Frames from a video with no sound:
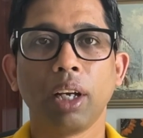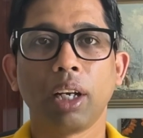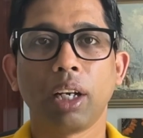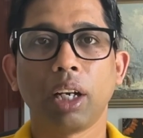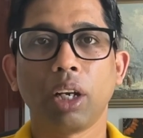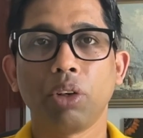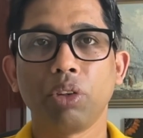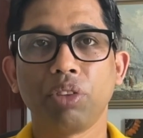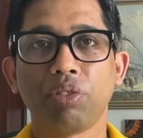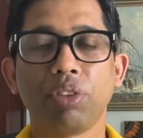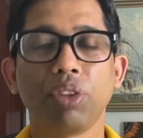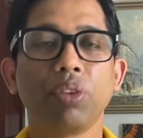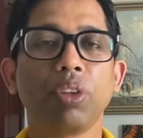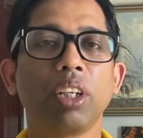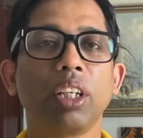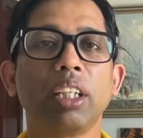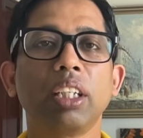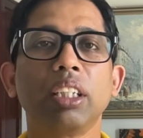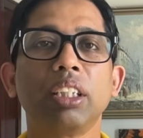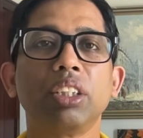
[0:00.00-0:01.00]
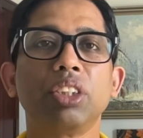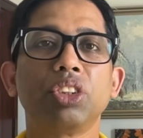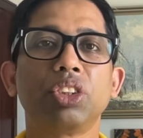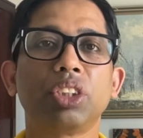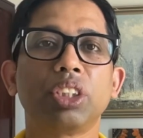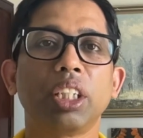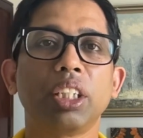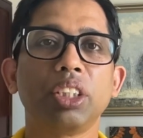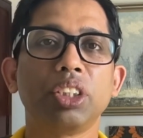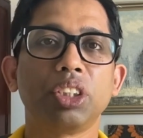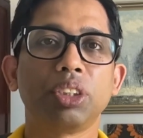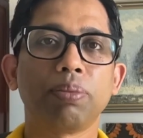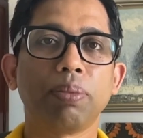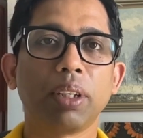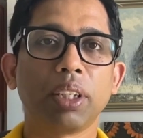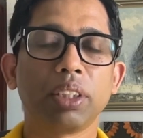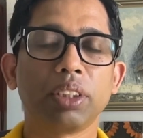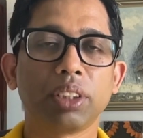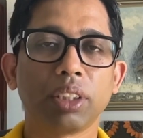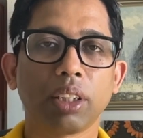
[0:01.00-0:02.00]
Now, if you are a change
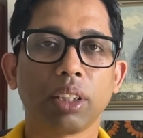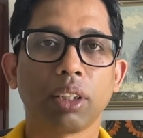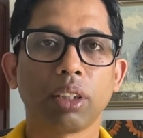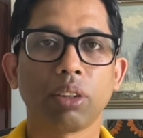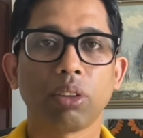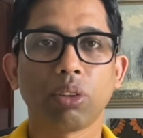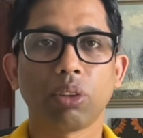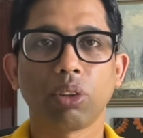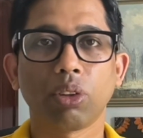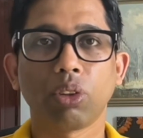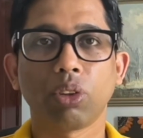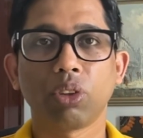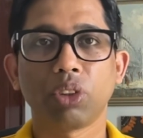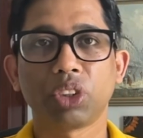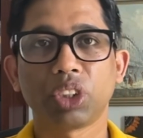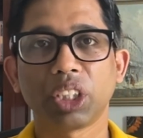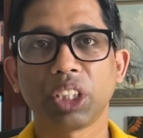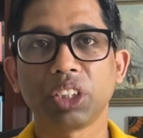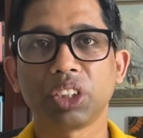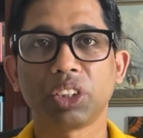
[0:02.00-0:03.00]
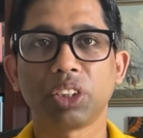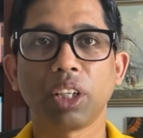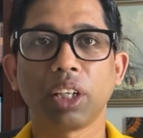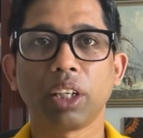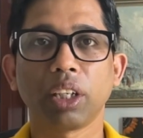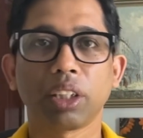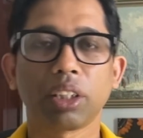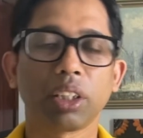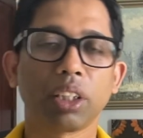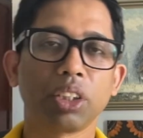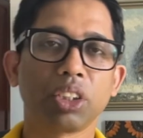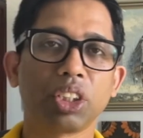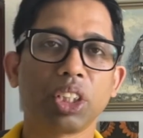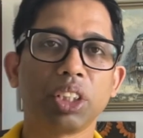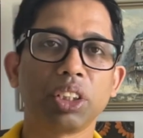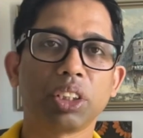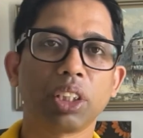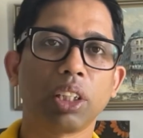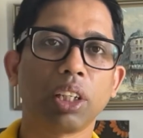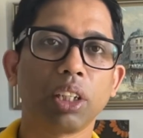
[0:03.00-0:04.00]
manager or change director,
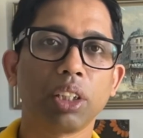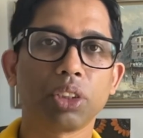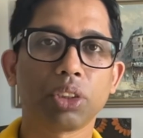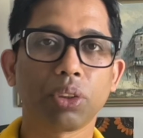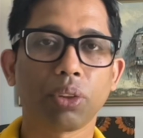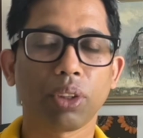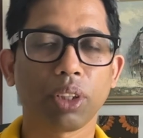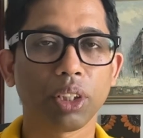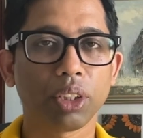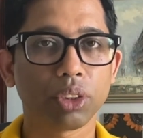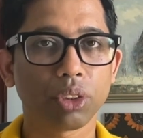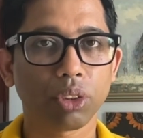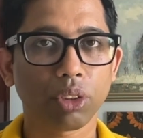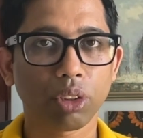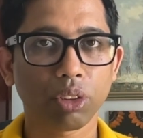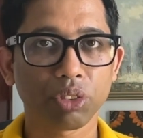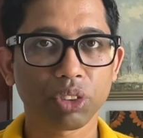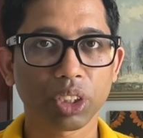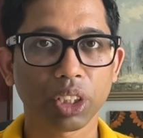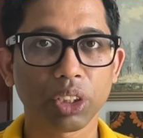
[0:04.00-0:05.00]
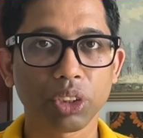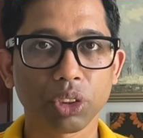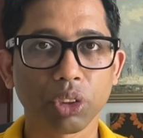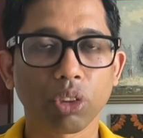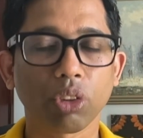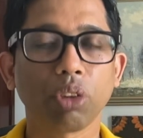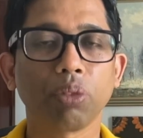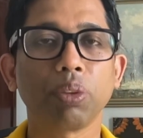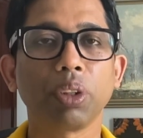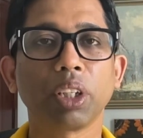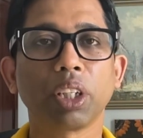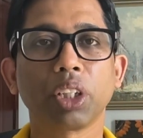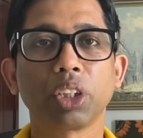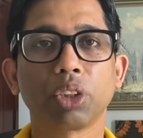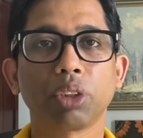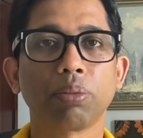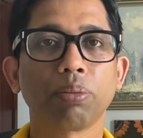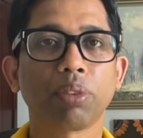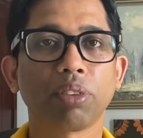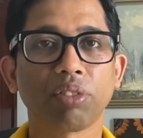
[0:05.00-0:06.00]
change analyst, or any sort of change or
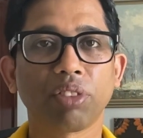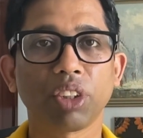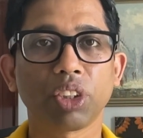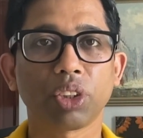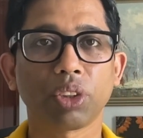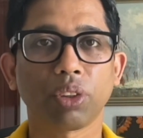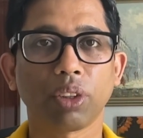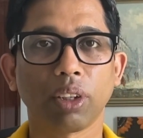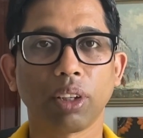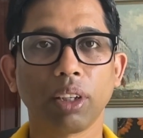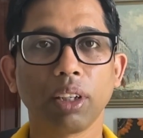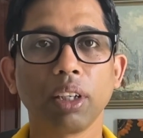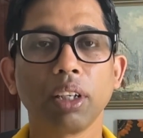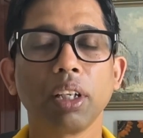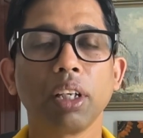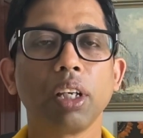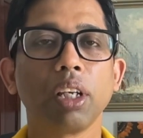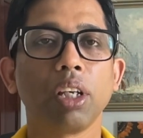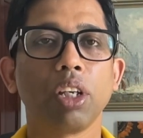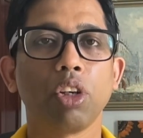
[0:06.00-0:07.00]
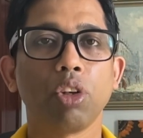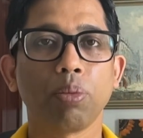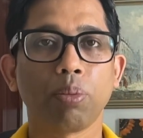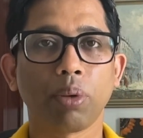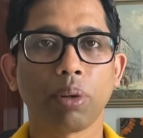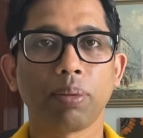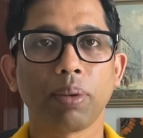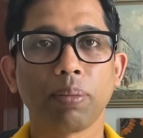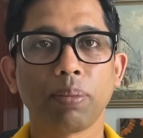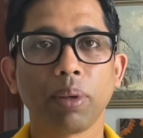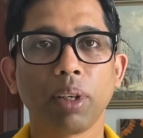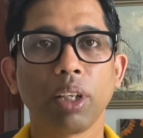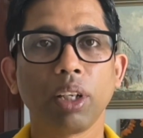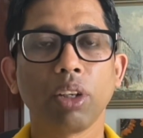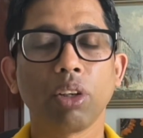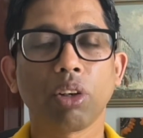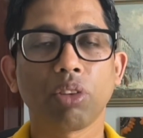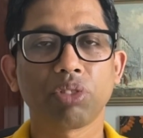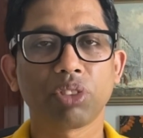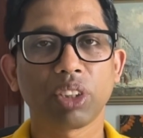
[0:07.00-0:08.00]
communication professional, you probably
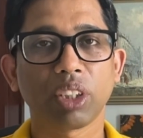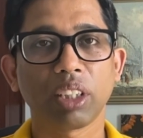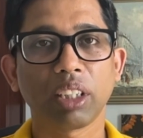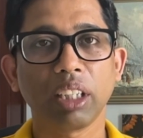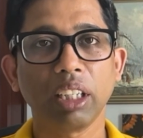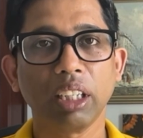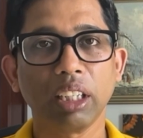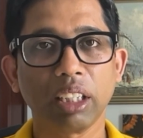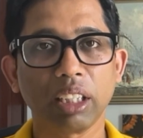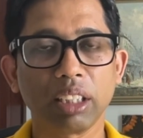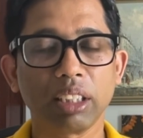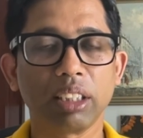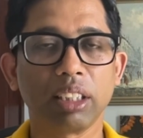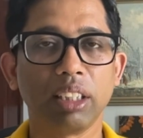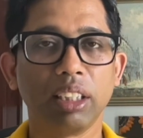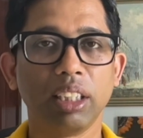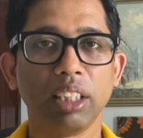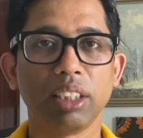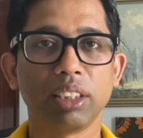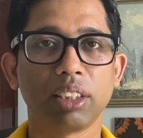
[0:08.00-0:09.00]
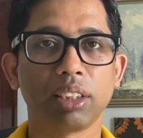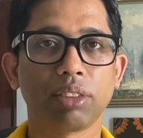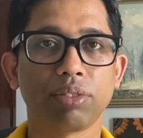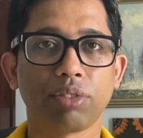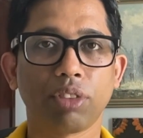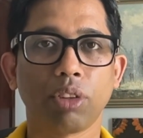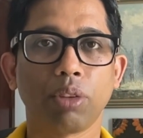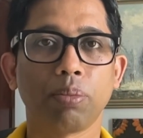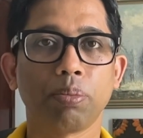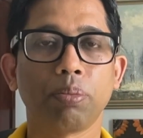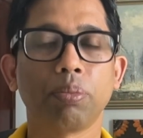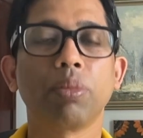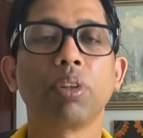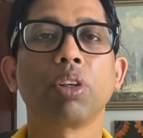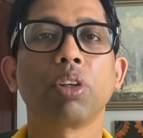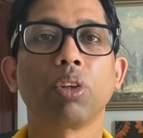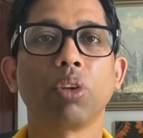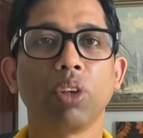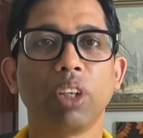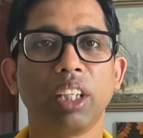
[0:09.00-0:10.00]
often heard this from
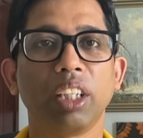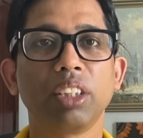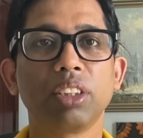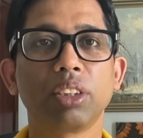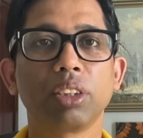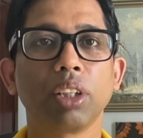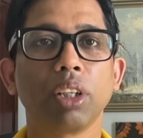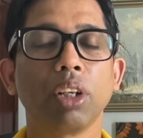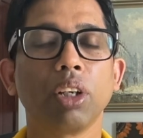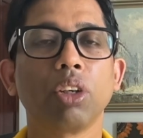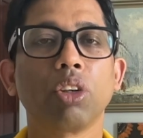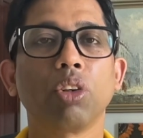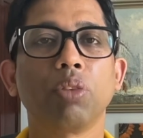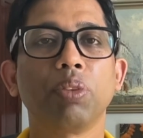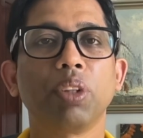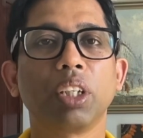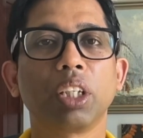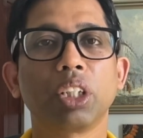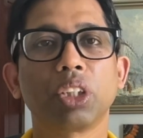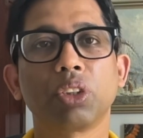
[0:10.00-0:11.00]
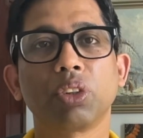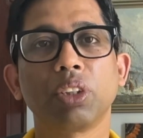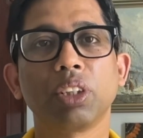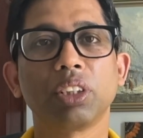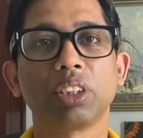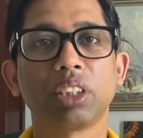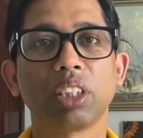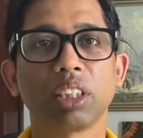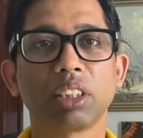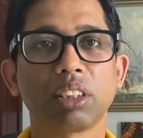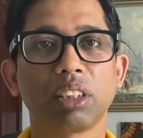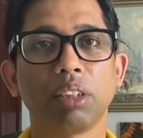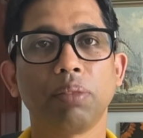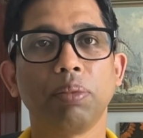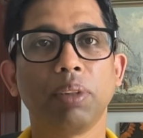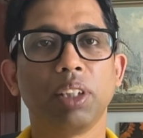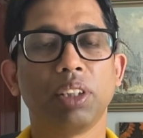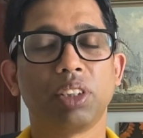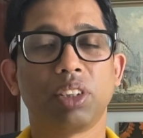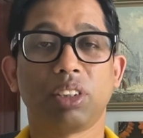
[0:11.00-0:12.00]
colleagues. Communication is just
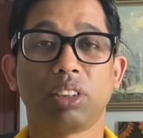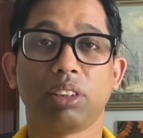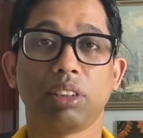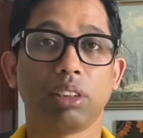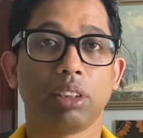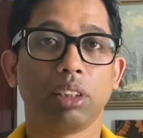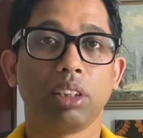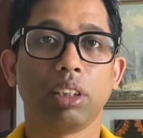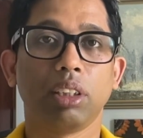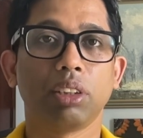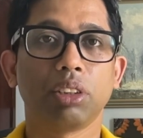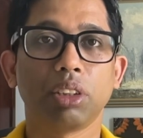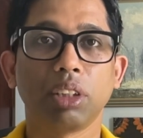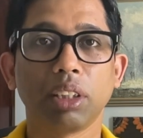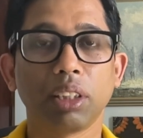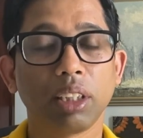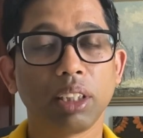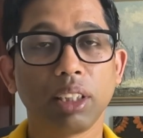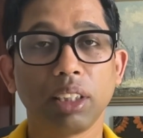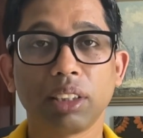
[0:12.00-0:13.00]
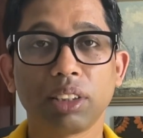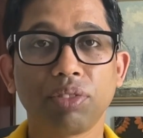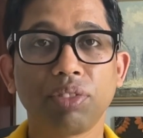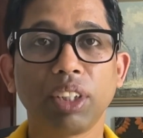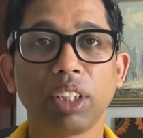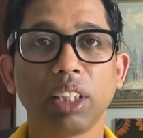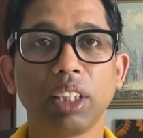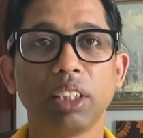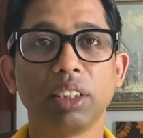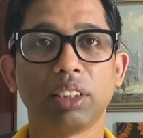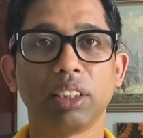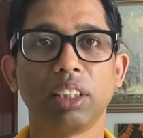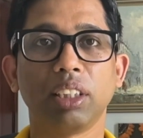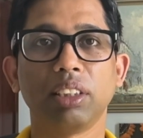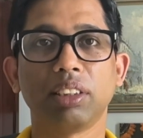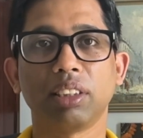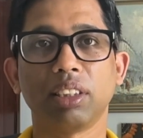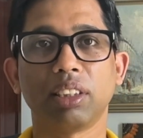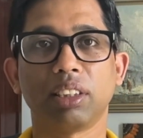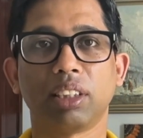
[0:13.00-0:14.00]
emails. It's very easy,
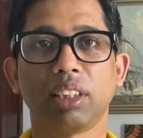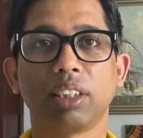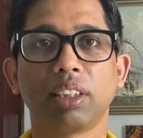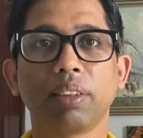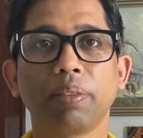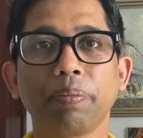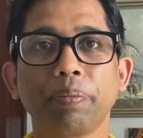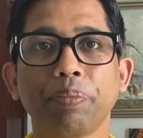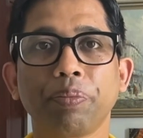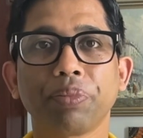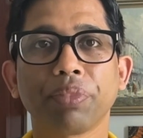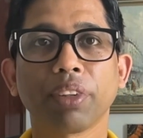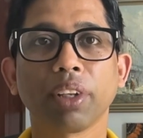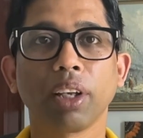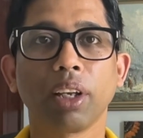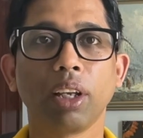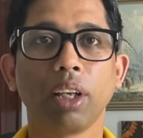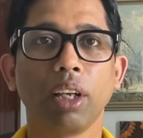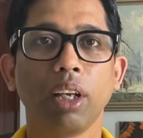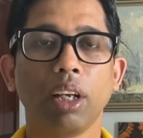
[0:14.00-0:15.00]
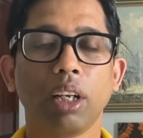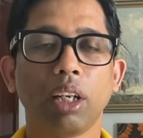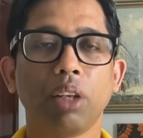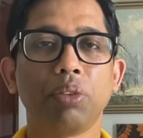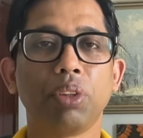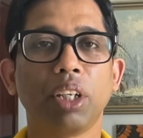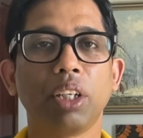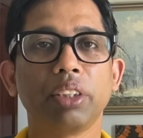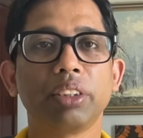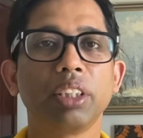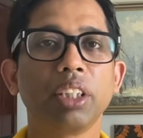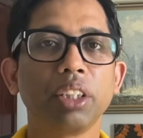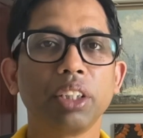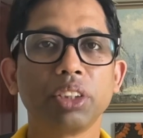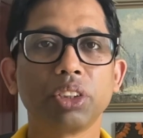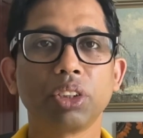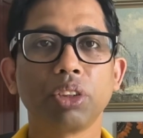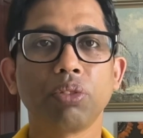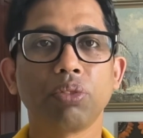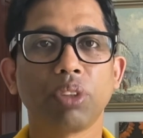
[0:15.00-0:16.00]
isn't it? Now, there is a
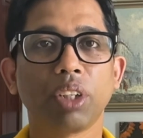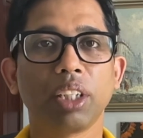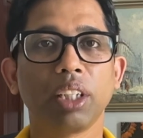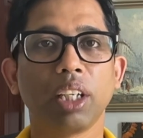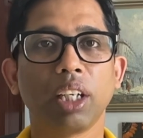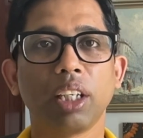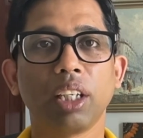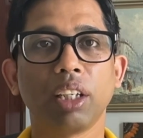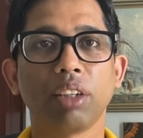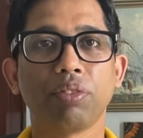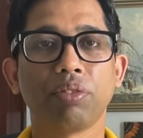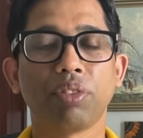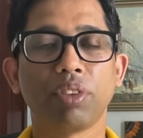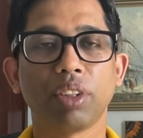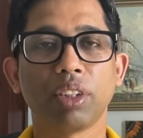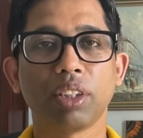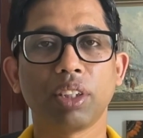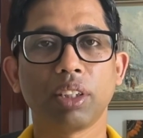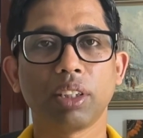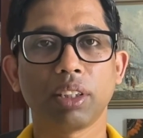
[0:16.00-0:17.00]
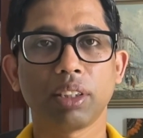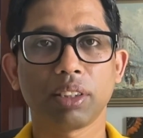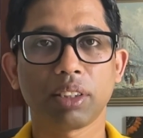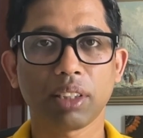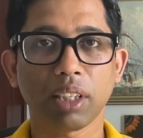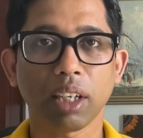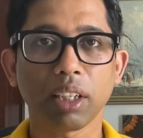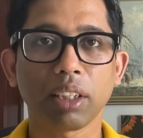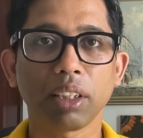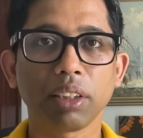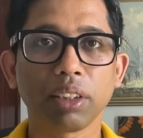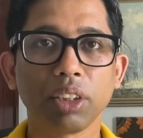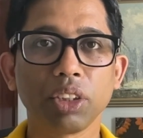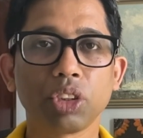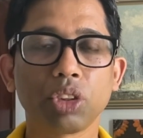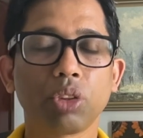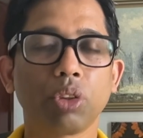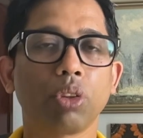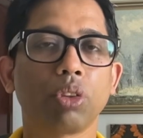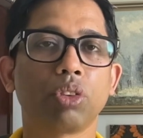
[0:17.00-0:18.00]
reason why I have started
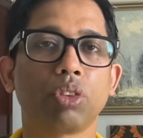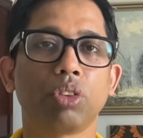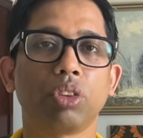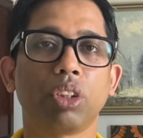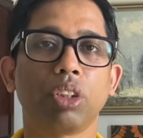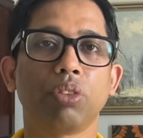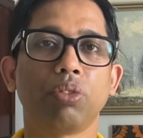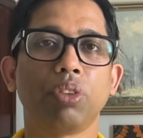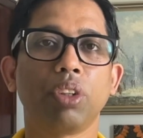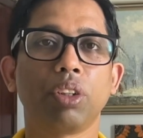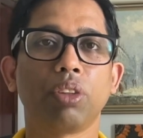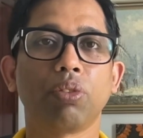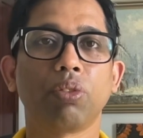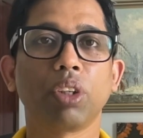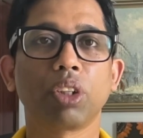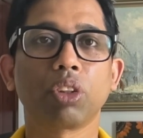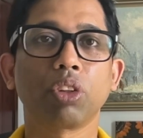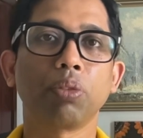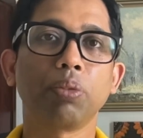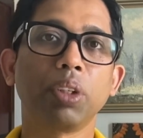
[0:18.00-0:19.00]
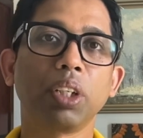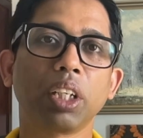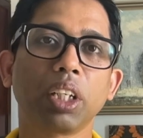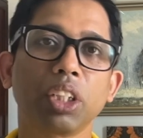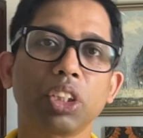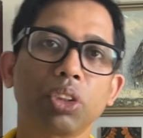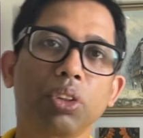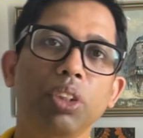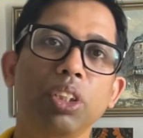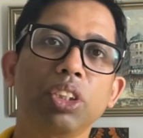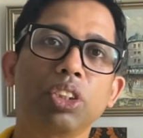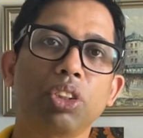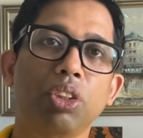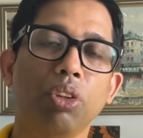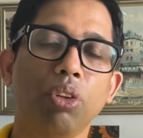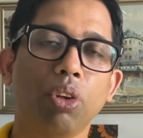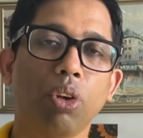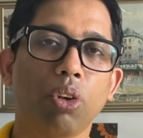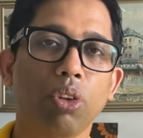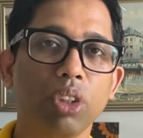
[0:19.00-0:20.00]
this talk today with what communication is
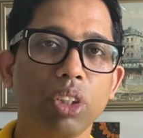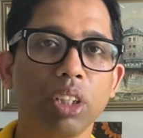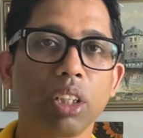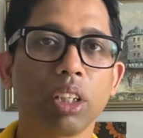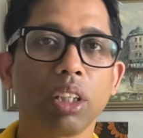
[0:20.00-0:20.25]
not,